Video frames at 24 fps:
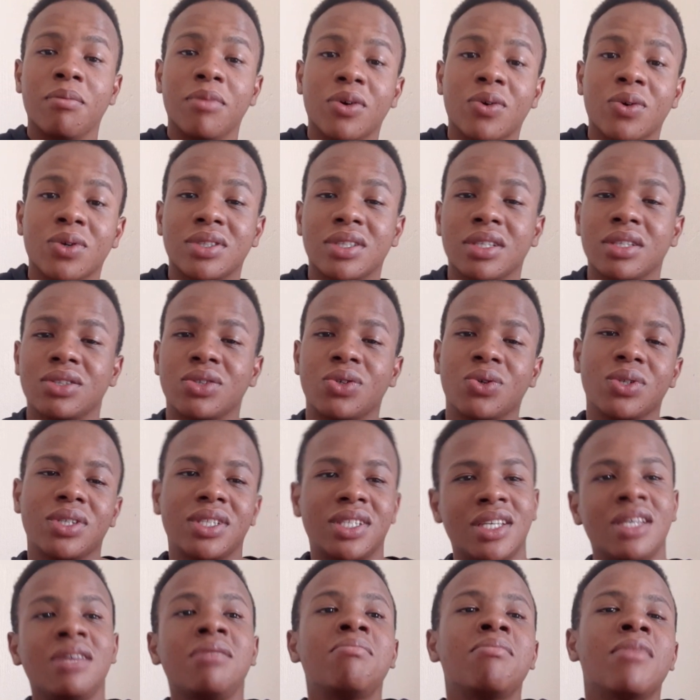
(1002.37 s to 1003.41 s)
because it's your
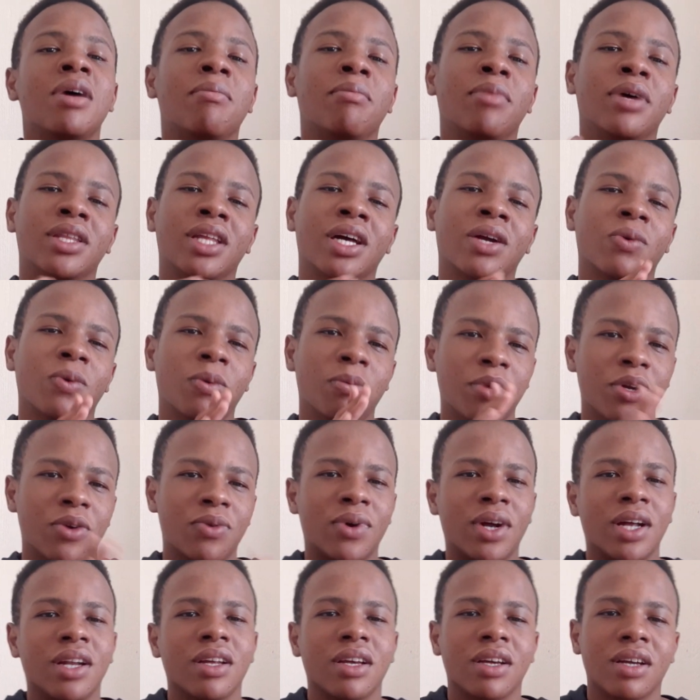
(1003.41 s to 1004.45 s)
team member that will be
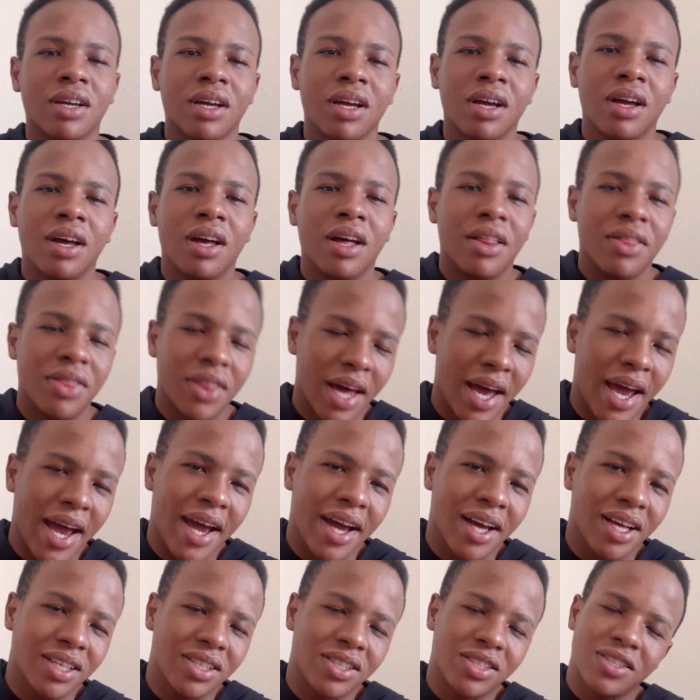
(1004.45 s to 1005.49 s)
running the
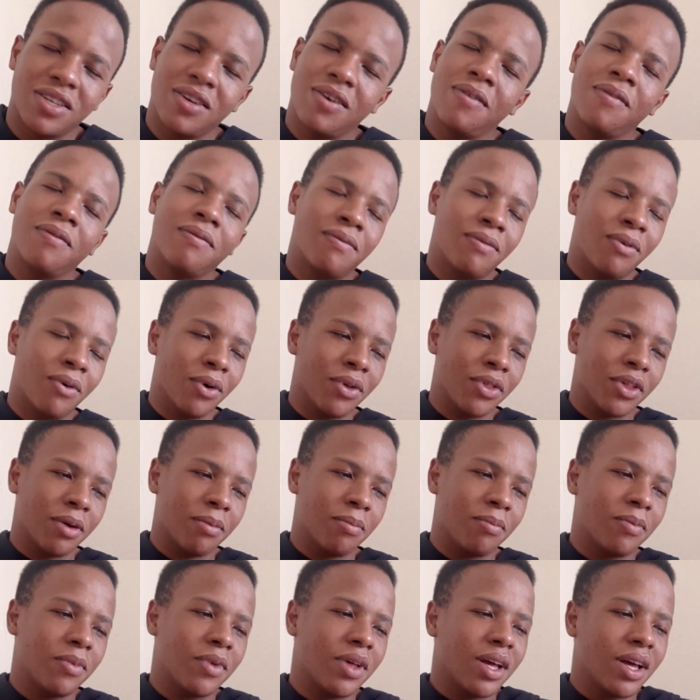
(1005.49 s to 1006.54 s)
ads for them.